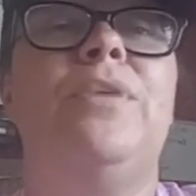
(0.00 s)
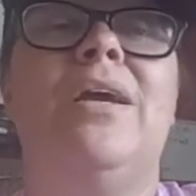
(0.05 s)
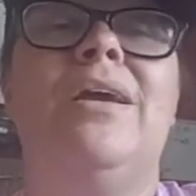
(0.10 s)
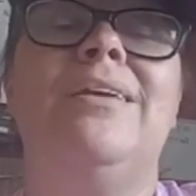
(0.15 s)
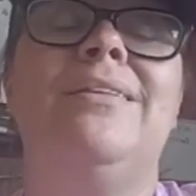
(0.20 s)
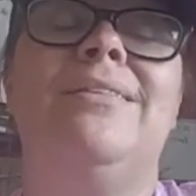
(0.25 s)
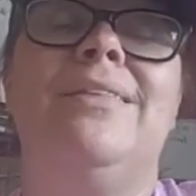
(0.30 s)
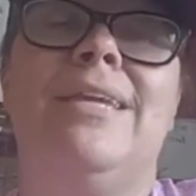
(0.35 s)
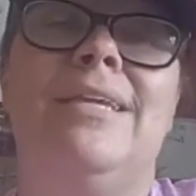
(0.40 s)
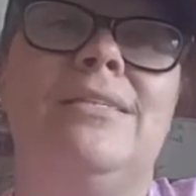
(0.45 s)

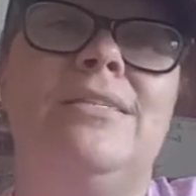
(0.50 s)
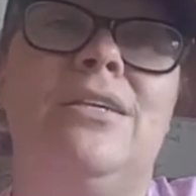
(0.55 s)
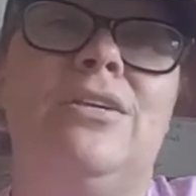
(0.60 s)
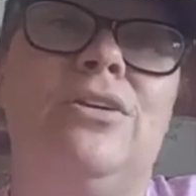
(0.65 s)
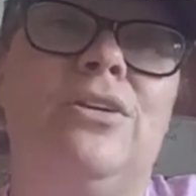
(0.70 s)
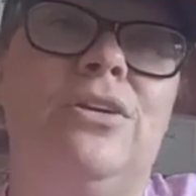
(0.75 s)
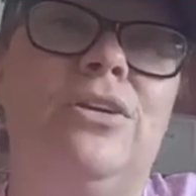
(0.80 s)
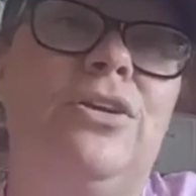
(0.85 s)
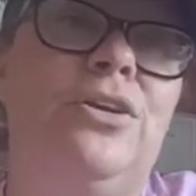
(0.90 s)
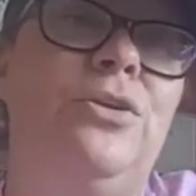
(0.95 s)
on things that
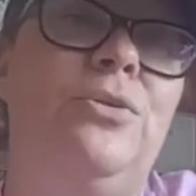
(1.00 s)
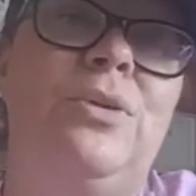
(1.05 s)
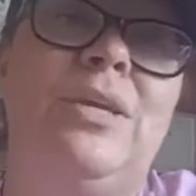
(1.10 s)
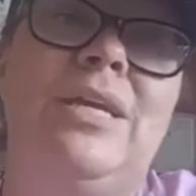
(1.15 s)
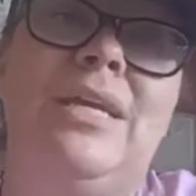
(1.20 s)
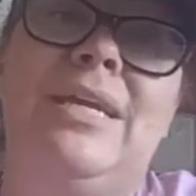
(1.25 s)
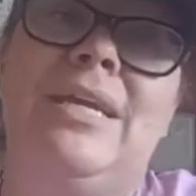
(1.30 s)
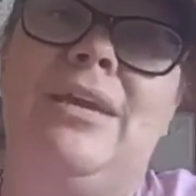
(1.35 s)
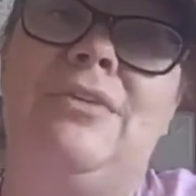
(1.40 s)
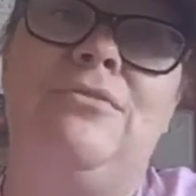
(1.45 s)
you
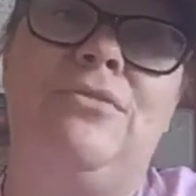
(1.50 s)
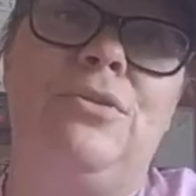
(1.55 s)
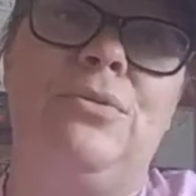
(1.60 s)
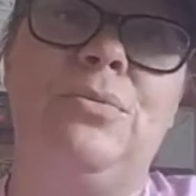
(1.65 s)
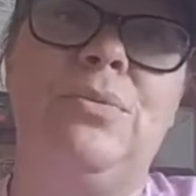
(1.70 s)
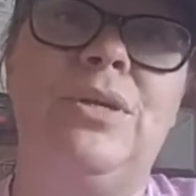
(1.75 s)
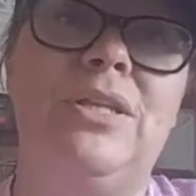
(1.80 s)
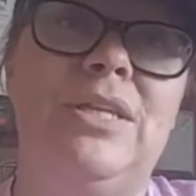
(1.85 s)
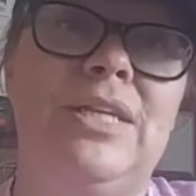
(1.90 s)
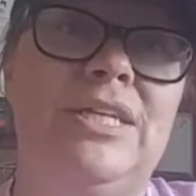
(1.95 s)
can get for
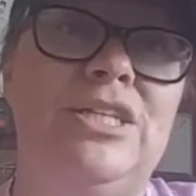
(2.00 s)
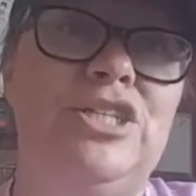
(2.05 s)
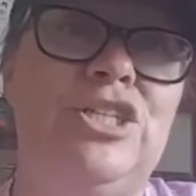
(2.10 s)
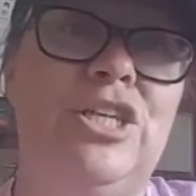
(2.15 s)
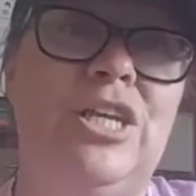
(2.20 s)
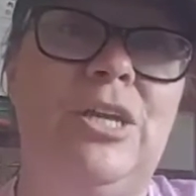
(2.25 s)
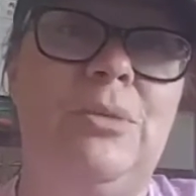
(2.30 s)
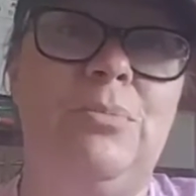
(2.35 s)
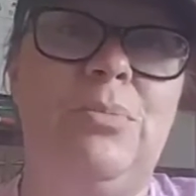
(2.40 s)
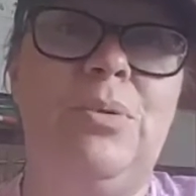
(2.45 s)
really
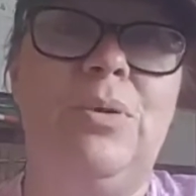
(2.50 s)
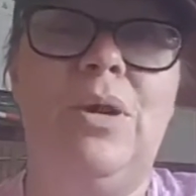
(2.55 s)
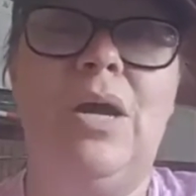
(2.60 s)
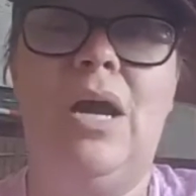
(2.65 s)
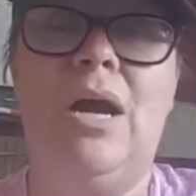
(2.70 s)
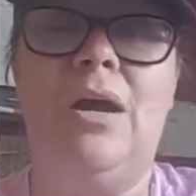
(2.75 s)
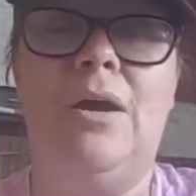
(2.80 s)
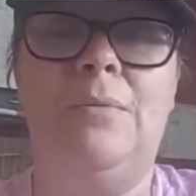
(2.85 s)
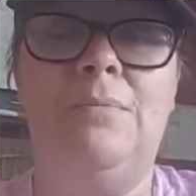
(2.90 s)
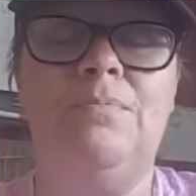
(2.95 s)
cheap.
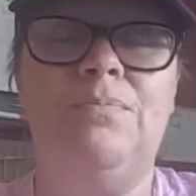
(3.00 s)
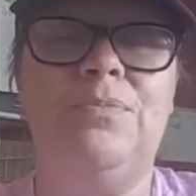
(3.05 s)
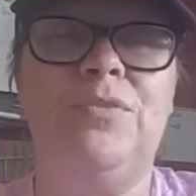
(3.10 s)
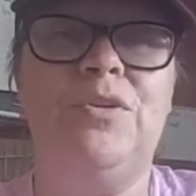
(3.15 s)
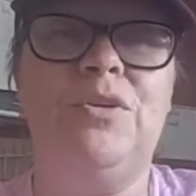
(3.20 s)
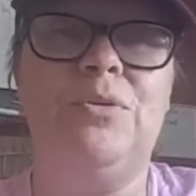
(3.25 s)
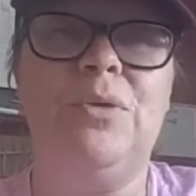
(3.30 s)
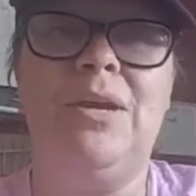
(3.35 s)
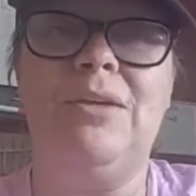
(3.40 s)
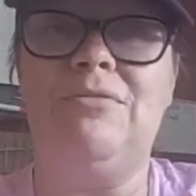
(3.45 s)

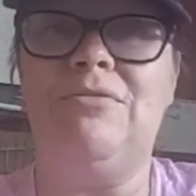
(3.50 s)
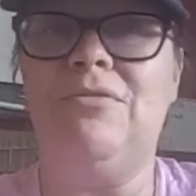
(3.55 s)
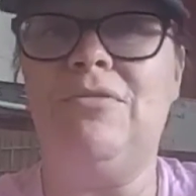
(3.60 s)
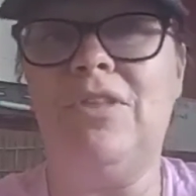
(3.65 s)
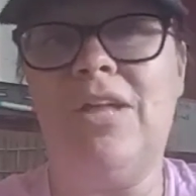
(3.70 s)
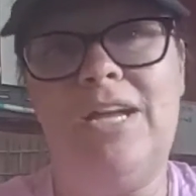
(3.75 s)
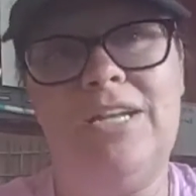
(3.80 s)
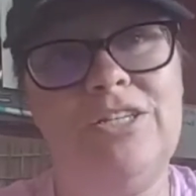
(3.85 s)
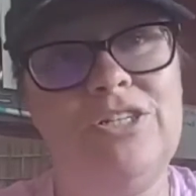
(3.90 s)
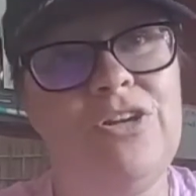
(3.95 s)
Great
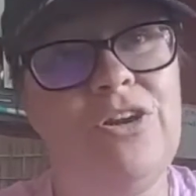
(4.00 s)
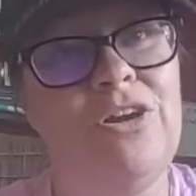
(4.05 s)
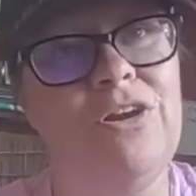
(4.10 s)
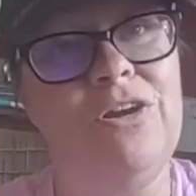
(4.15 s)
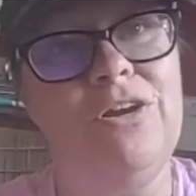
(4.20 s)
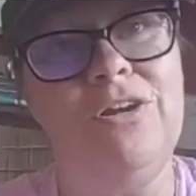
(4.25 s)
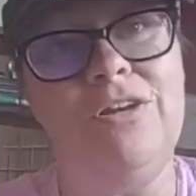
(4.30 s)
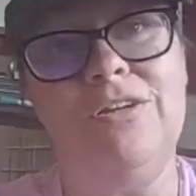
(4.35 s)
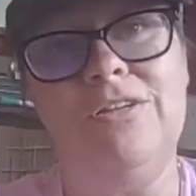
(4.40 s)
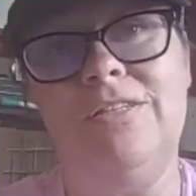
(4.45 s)

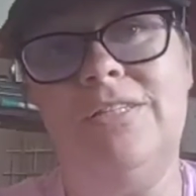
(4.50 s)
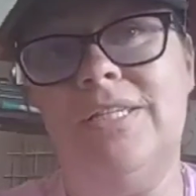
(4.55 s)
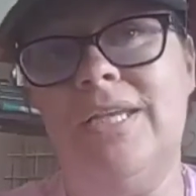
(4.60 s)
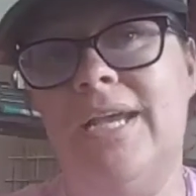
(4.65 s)
flashcards